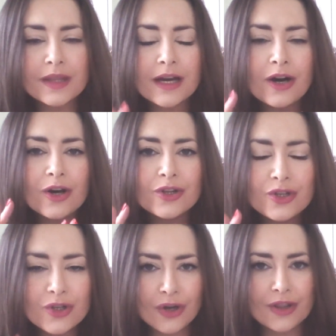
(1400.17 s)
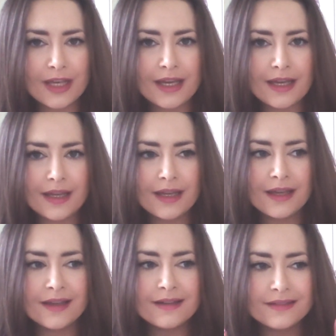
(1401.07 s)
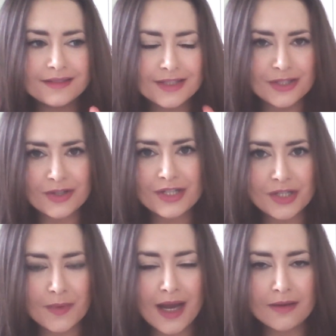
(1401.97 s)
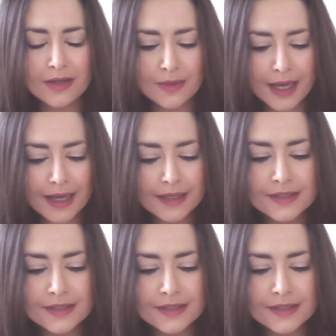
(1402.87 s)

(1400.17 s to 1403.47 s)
They are not there to stress you out, okay?